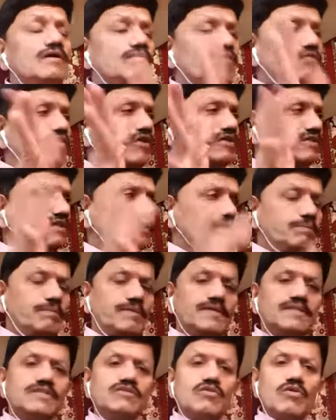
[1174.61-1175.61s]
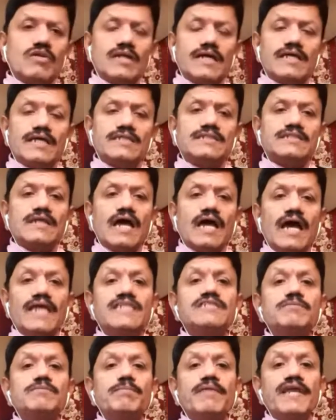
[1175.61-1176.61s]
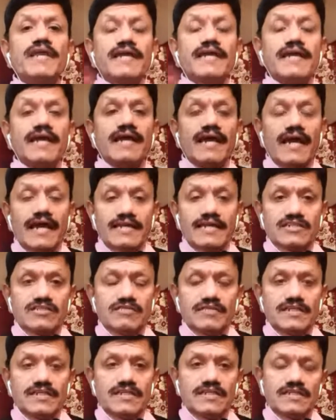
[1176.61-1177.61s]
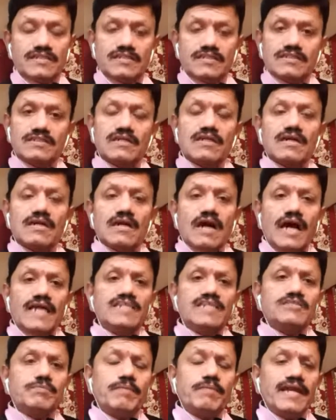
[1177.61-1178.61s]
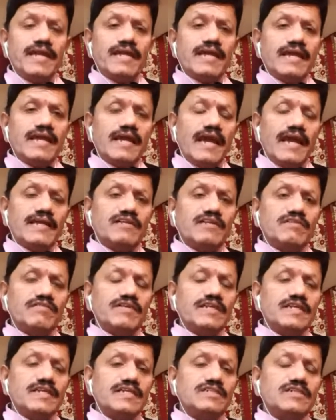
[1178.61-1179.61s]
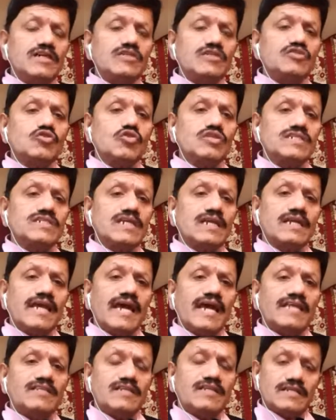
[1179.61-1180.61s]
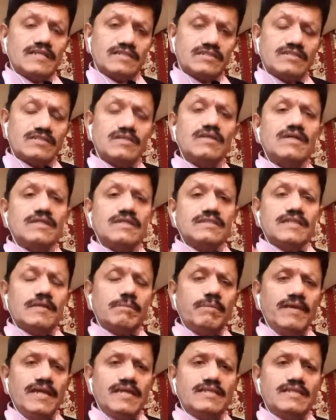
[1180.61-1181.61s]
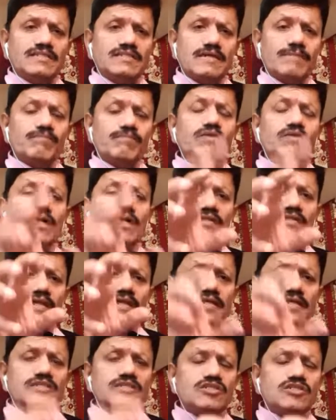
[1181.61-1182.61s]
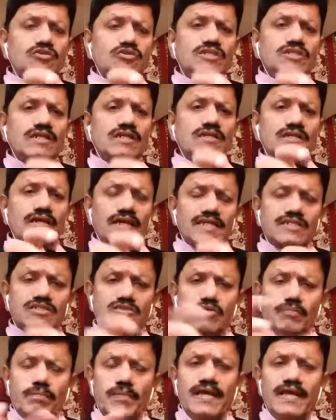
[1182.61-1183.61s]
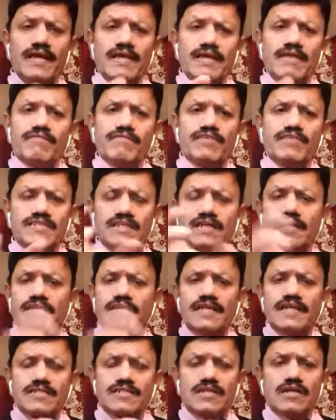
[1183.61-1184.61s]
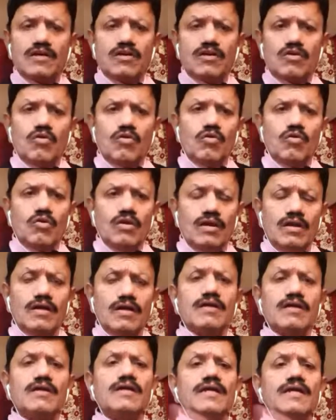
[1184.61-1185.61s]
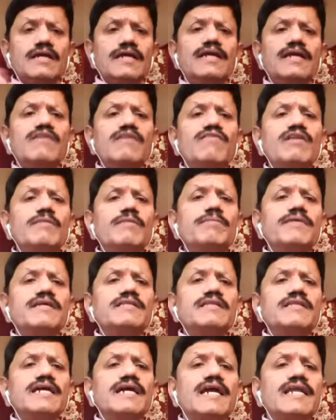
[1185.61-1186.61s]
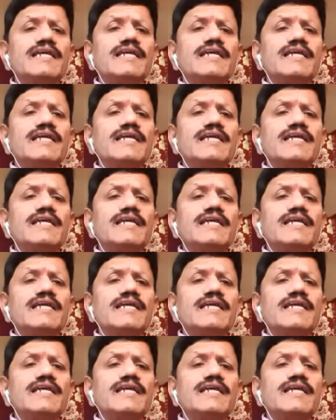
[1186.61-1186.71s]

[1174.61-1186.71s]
fourth tip is known as ice breaking activities and social gatherings. That means the institution has to play a facilitation role in developing the